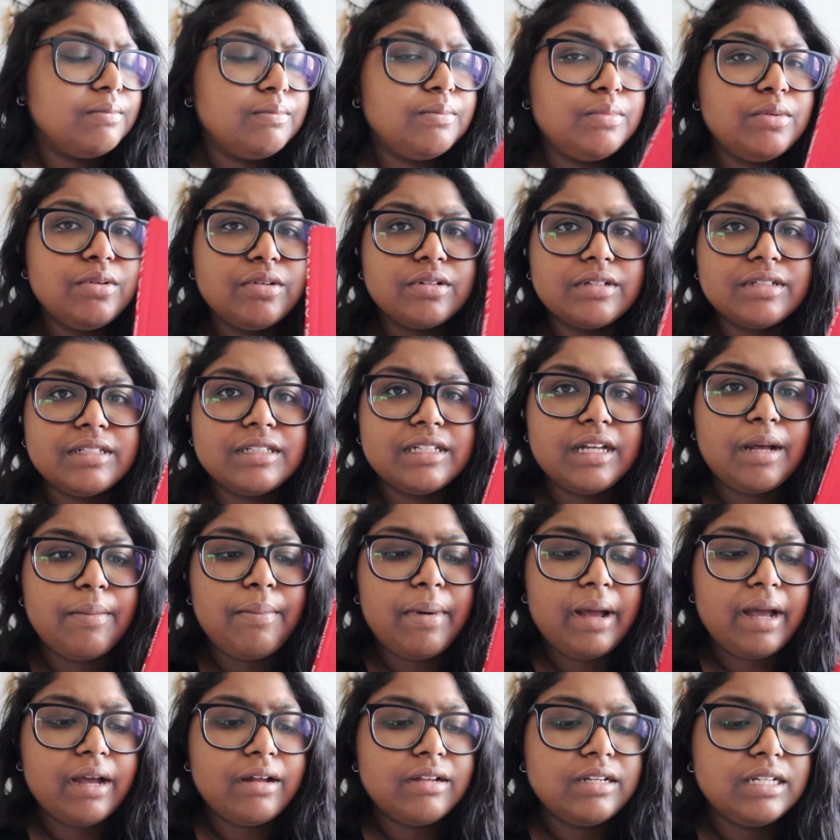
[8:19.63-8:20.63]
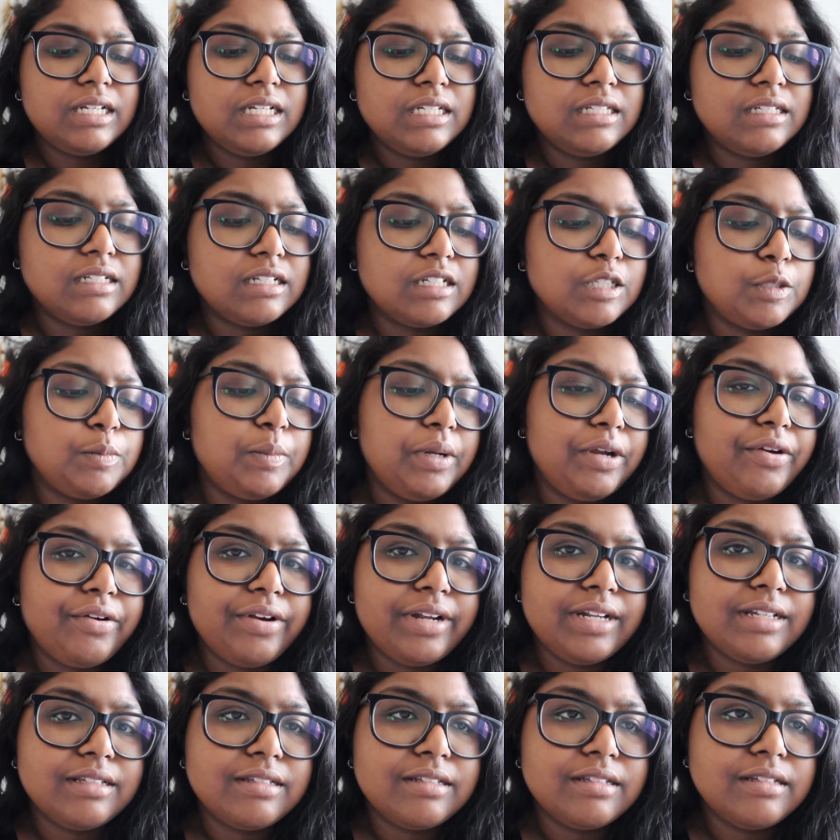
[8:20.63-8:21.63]
books about his
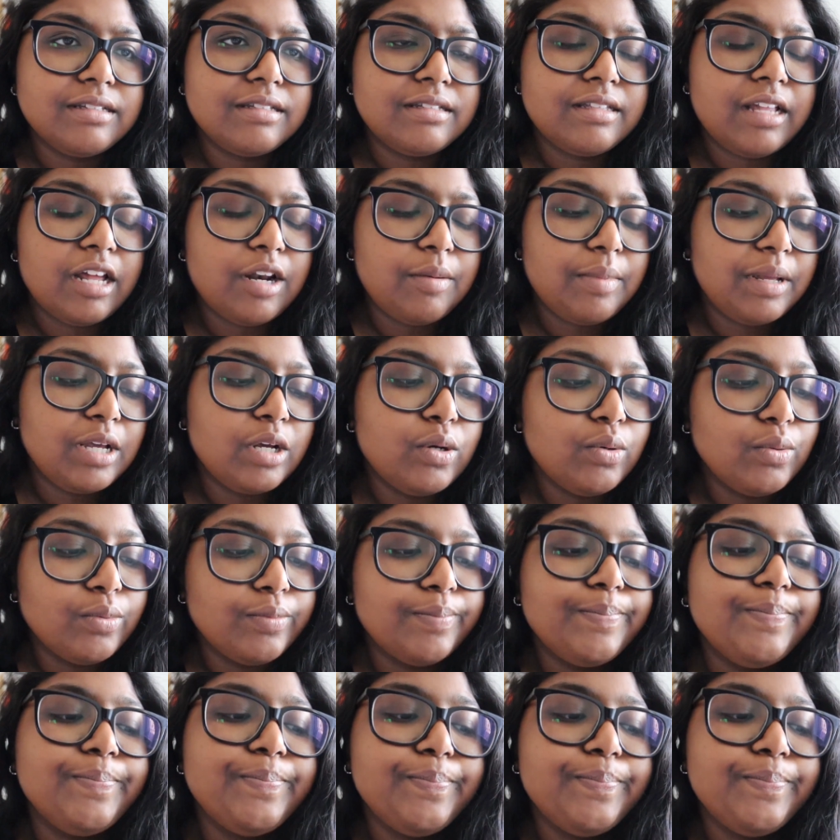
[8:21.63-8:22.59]
experiences. That'd be cool.